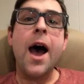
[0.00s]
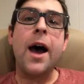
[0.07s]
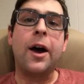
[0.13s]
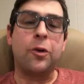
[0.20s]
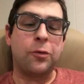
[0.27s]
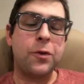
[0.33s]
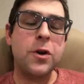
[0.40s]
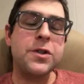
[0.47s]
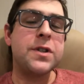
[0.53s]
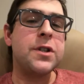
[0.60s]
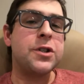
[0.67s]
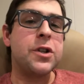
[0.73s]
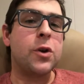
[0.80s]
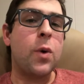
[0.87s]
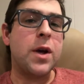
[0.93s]
Our first
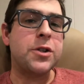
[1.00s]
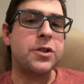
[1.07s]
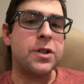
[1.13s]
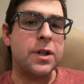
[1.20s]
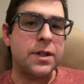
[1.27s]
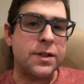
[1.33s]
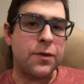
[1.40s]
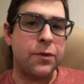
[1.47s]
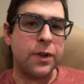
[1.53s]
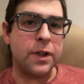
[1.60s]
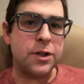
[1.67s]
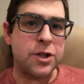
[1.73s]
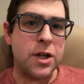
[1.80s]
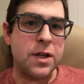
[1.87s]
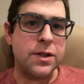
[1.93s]
dish in question is the Philly
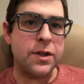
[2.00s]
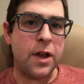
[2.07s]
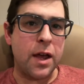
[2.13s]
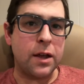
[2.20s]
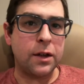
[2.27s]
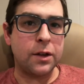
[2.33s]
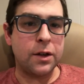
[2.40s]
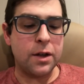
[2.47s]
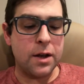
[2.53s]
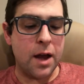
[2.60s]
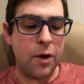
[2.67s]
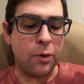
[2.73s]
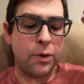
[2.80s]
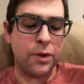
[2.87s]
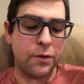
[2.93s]
Cheesesteak.
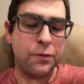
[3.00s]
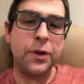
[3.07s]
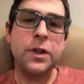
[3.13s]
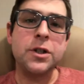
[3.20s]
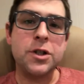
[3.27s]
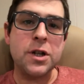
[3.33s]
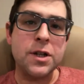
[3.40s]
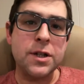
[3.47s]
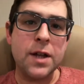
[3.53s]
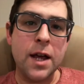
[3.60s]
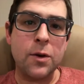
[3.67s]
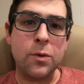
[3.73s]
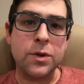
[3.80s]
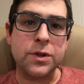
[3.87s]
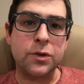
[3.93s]
Now, the Philly
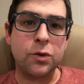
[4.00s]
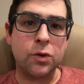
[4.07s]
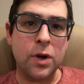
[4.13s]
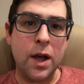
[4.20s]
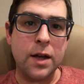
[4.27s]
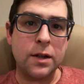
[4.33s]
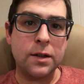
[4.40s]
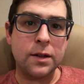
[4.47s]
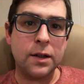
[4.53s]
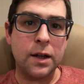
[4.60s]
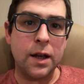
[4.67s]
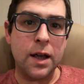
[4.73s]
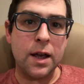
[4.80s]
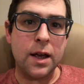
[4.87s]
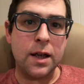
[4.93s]
Cheesesteak was created
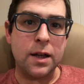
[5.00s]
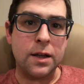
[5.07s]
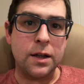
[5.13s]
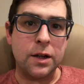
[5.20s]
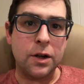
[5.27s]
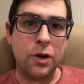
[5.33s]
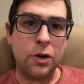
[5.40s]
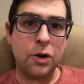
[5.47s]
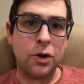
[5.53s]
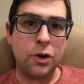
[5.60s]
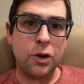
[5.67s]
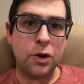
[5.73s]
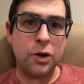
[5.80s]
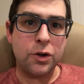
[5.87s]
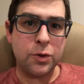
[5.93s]
in the
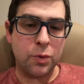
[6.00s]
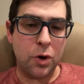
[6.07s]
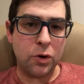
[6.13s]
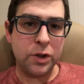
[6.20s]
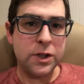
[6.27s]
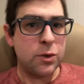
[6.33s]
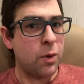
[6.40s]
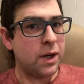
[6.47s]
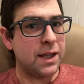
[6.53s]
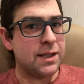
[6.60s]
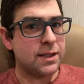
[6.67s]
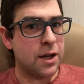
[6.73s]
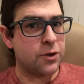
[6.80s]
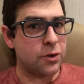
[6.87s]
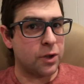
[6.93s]
early 20th
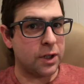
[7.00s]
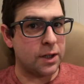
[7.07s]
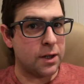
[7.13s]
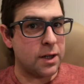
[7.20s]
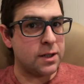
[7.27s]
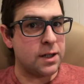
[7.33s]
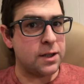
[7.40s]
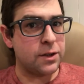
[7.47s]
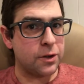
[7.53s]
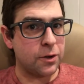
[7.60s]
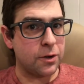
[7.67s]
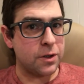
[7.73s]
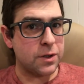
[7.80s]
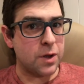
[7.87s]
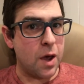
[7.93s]
century, in the
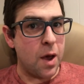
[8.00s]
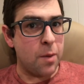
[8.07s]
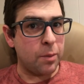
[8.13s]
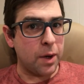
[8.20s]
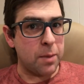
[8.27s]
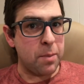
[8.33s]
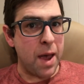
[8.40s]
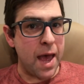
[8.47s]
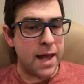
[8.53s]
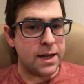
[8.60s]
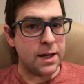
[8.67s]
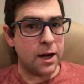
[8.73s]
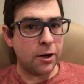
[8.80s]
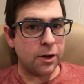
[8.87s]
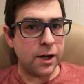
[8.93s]
1930s, by Pat
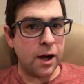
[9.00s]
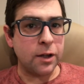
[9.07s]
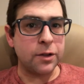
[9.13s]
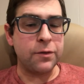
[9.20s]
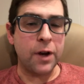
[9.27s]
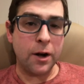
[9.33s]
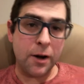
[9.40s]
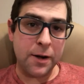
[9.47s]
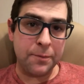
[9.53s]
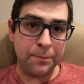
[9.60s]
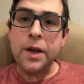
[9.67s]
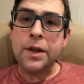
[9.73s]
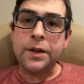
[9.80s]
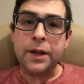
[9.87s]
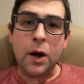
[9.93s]
and Harry Oliveri.
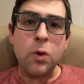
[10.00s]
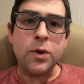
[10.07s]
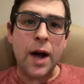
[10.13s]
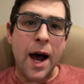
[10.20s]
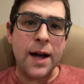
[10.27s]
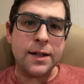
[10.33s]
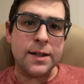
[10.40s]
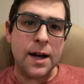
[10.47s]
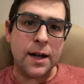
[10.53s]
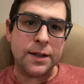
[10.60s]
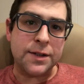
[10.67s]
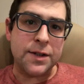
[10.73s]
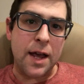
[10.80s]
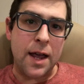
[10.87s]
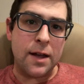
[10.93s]
They owned a hot dog
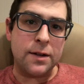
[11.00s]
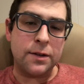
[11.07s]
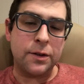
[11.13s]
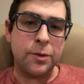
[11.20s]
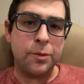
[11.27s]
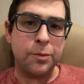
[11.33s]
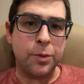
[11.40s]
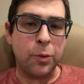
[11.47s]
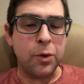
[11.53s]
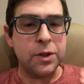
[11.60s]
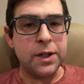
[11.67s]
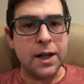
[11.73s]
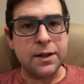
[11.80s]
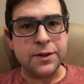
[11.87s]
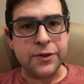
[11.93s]
stand, but one
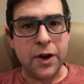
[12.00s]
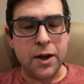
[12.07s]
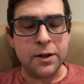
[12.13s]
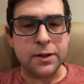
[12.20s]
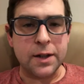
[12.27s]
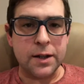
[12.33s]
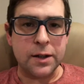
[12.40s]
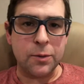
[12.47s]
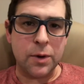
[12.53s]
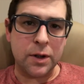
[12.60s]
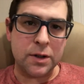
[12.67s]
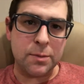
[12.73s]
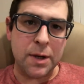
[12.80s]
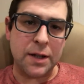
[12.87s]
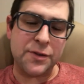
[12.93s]
day decided that they
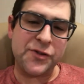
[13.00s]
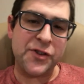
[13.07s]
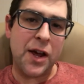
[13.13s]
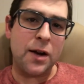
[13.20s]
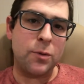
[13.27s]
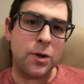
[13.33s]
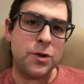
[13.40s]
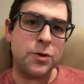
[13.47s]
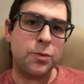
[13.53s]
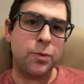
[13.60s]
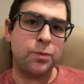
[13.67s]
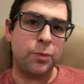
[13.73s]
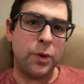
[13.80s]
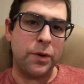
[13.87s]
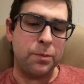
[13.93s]
wanted to make a sandwich
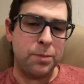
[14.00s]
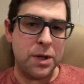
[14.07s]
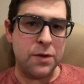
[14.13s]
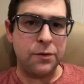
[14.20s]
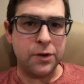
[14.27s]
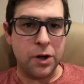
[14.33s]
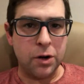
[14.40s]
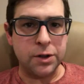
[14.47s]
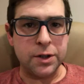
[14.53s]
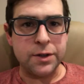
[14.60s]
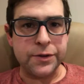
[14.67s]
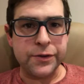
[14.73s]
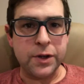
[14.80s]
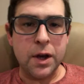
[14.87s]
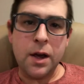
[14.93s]
with beef and
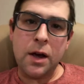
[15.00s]
onions.